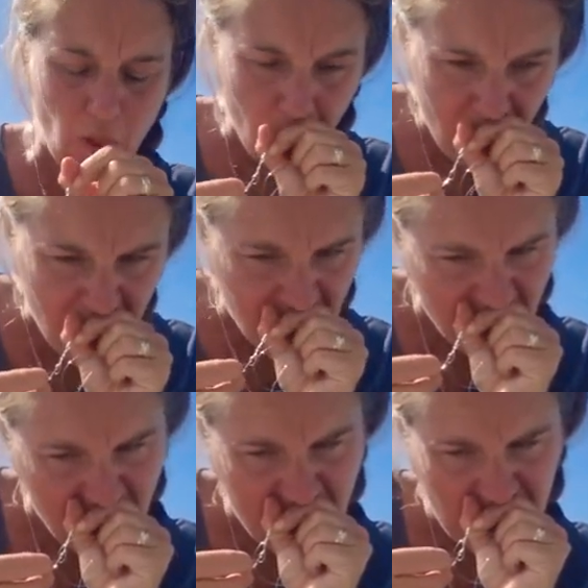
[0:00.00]

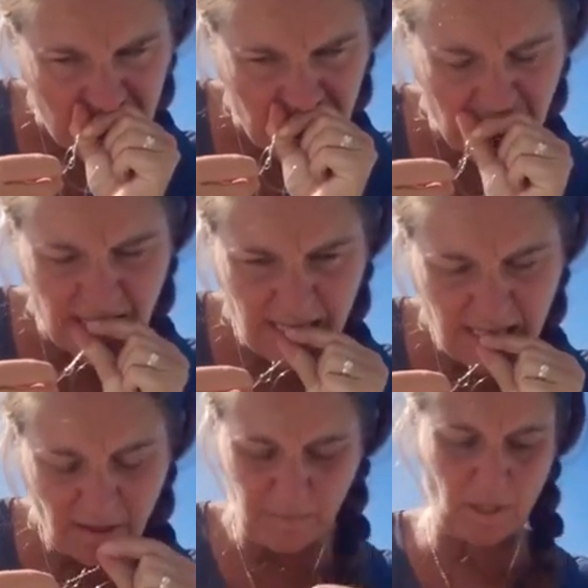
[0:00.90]

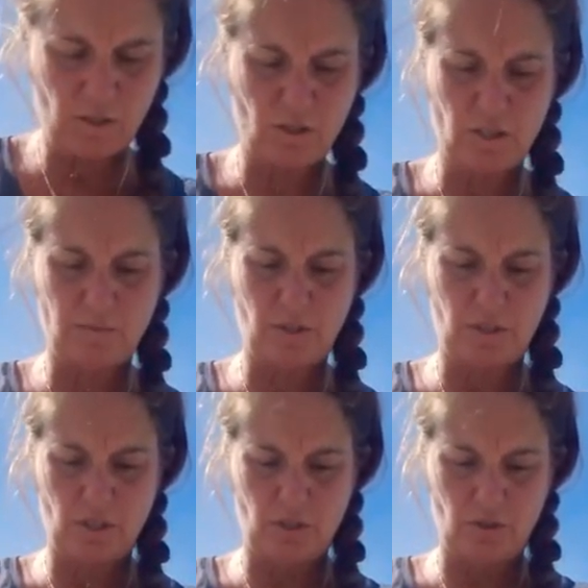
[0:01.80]
not sure you're supposed
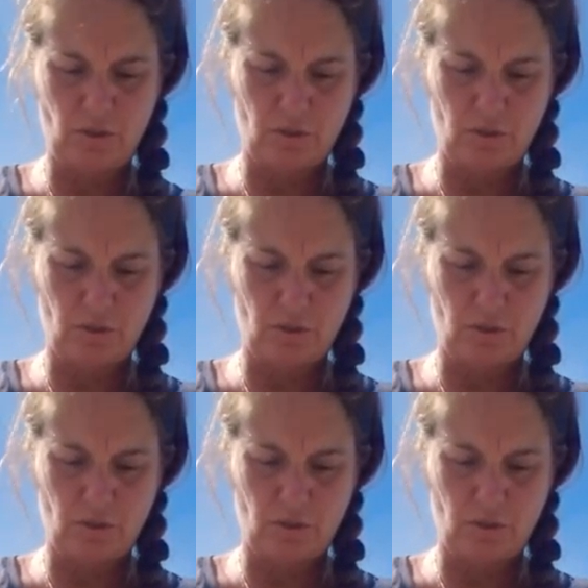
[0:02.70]
to use